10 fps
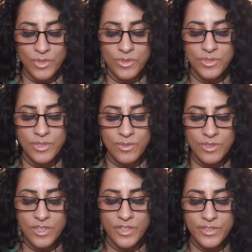Oracle
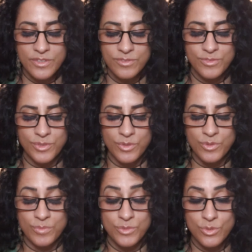card for
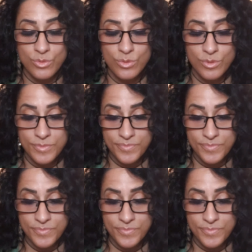group 2.